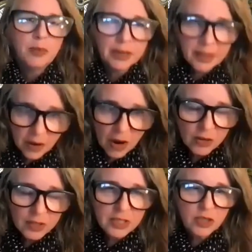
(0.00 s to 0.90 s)
but there
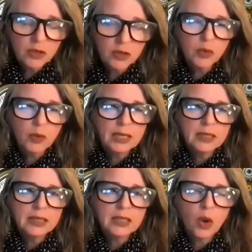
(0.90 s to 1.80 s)
aren't digital
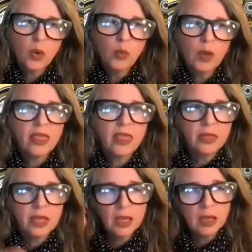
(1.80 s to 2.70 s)
twins with
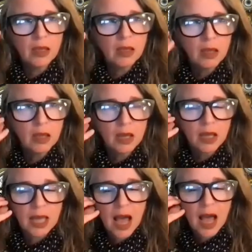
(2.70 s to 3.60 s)
the
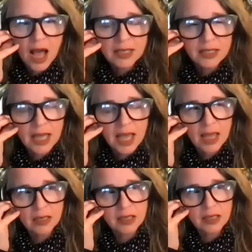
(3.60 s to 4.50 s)

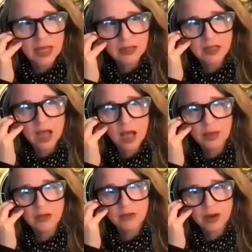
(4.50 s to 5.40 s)
content that's
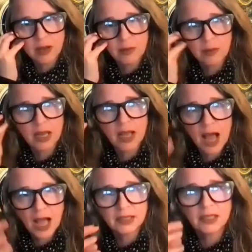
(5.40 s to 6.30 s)
coming from
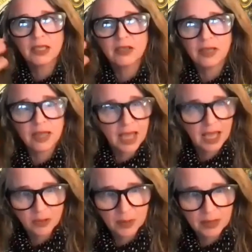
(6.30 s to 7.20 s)
cognitive
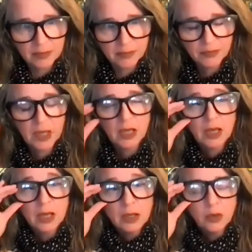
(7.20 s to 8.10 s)
engagement.
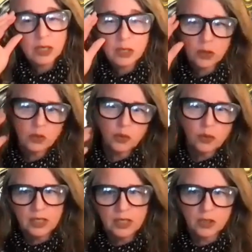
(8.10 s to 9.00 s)
You can
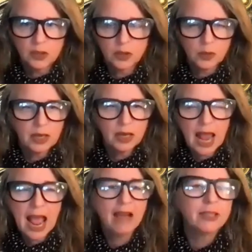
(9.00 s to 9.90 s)
do a digital twin,
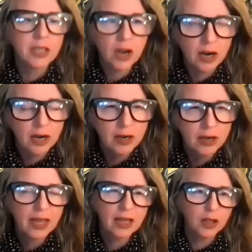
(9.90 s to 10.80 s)
an avatar
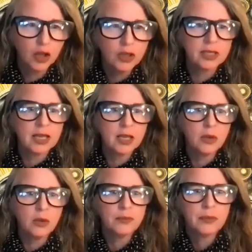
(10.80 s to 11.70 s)
that looks
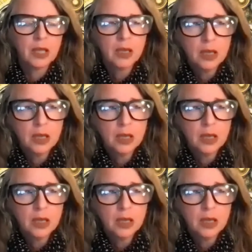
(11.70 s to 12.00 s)
like you.